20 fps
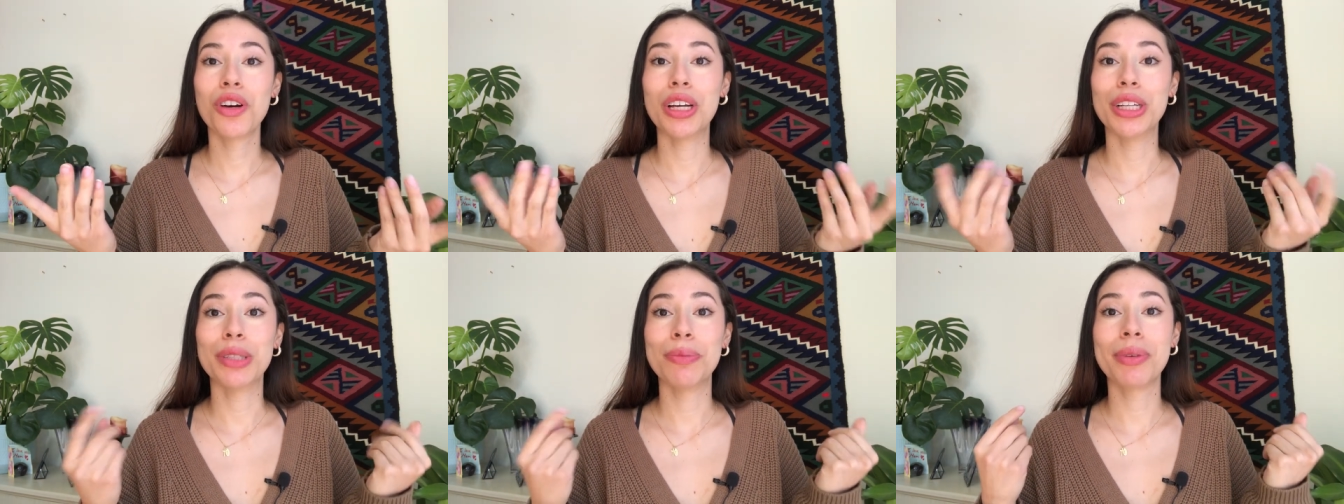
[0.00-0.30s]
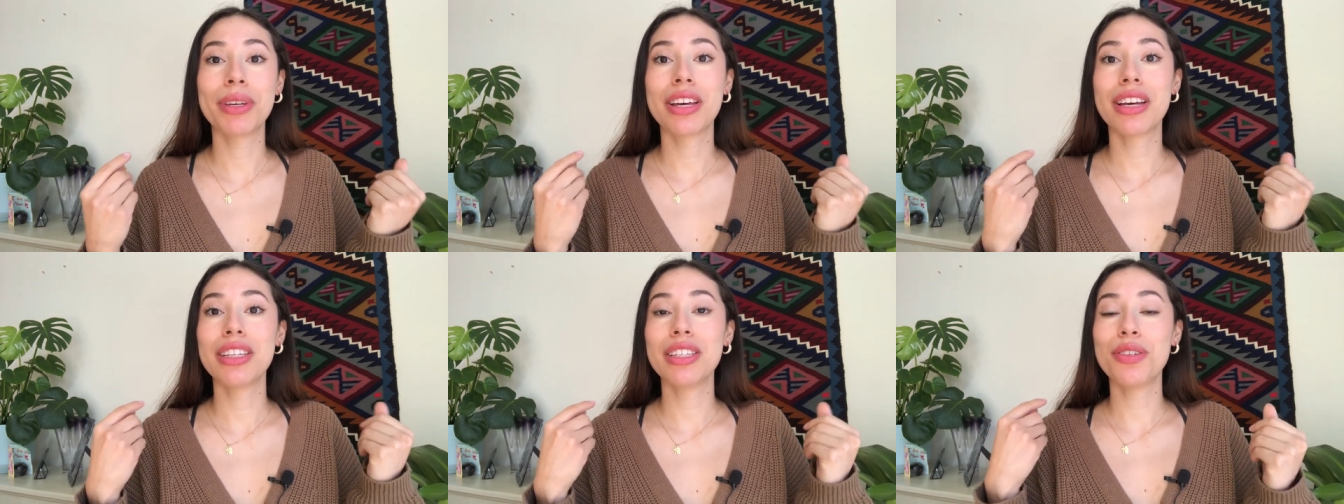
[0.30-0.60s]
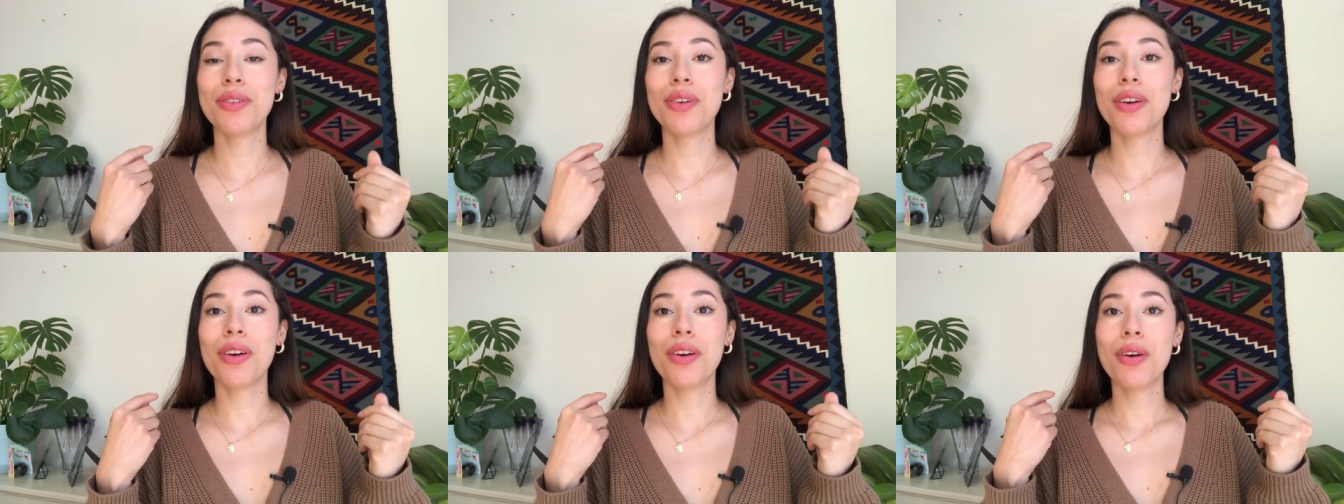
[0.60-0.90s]
It's because
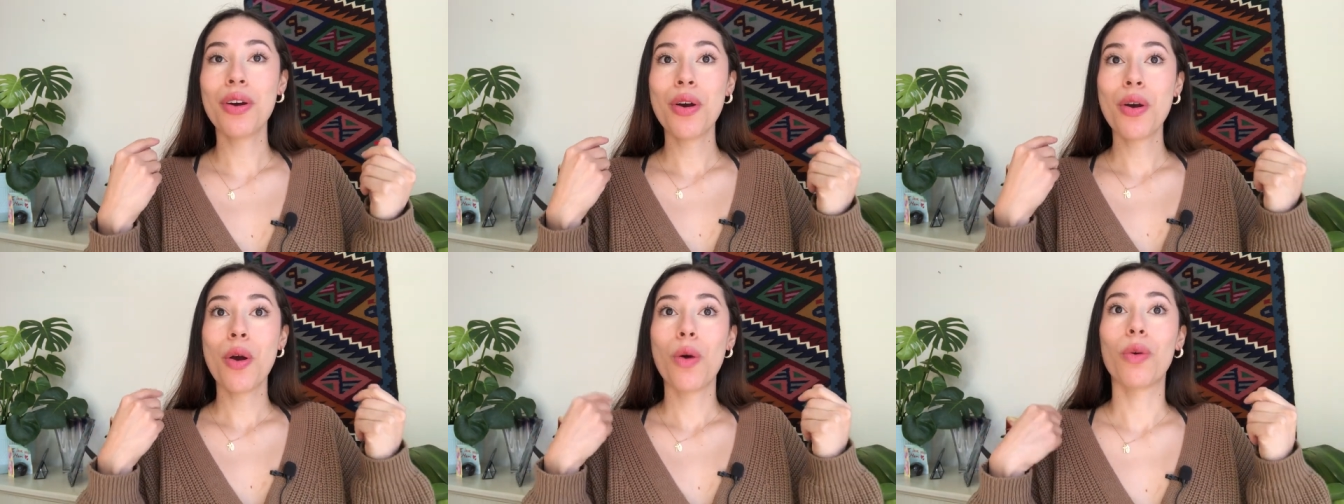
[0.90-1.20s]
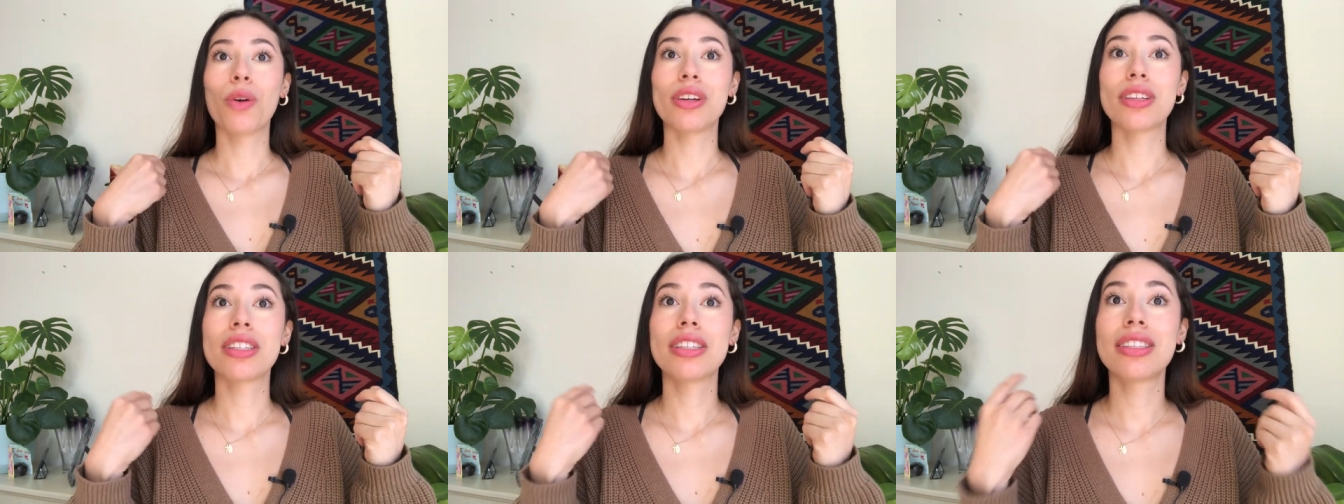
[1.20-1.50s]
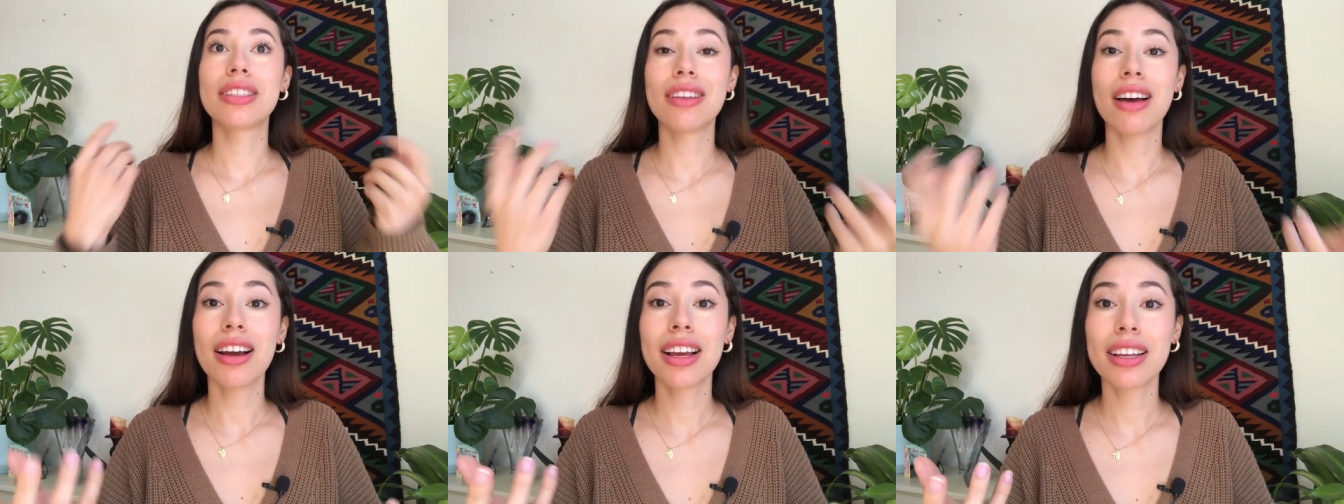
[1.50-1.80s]
you were
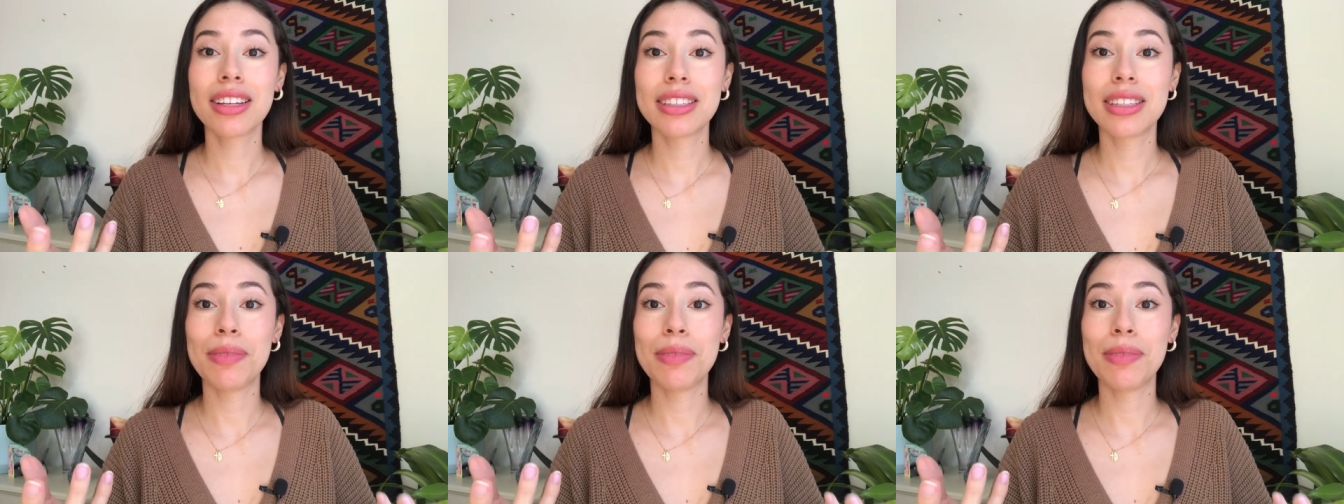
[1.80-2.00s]
stuck